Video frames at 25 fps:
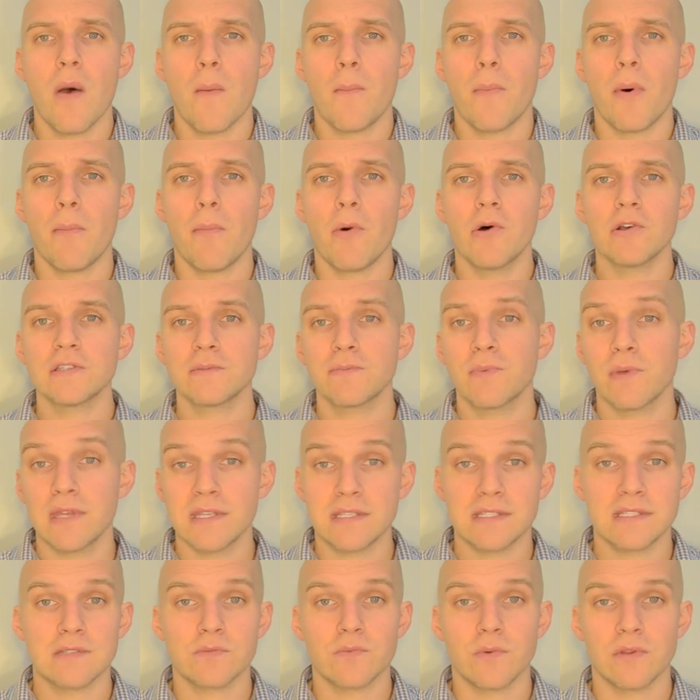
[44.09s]
But most
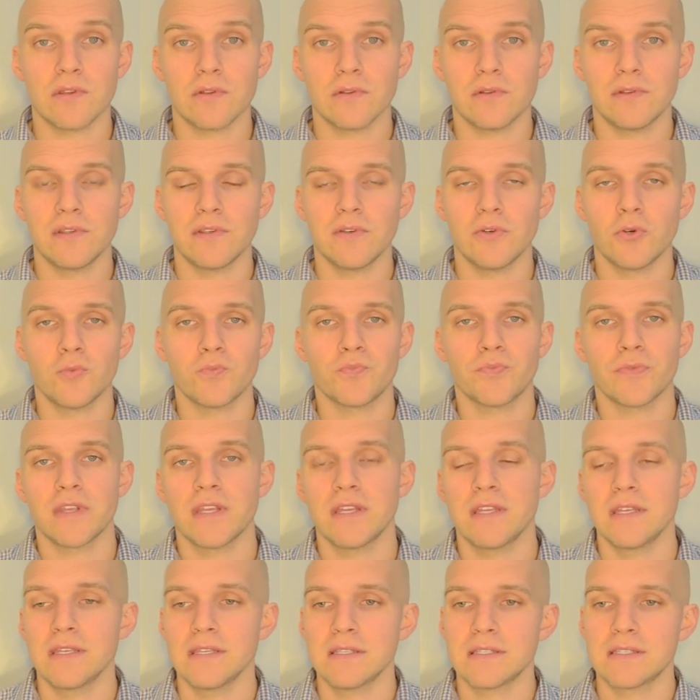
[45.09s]
places, what they'll do
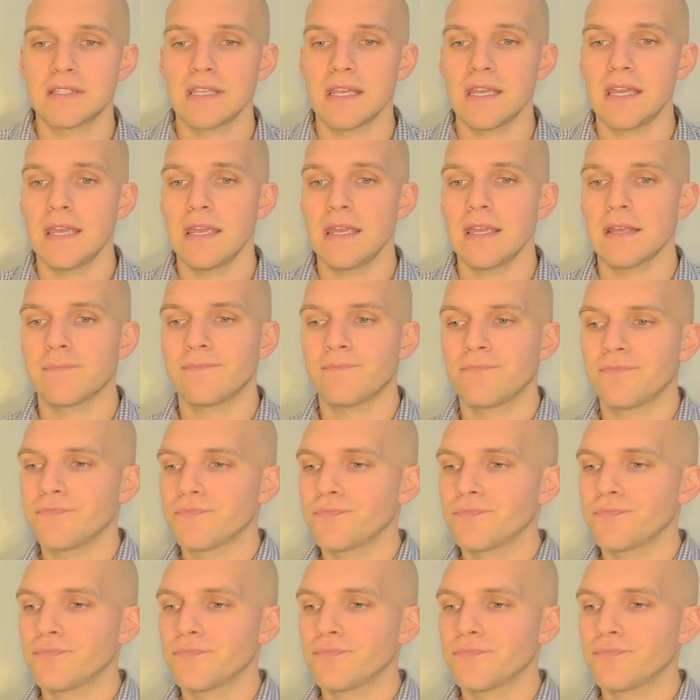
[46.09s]
is say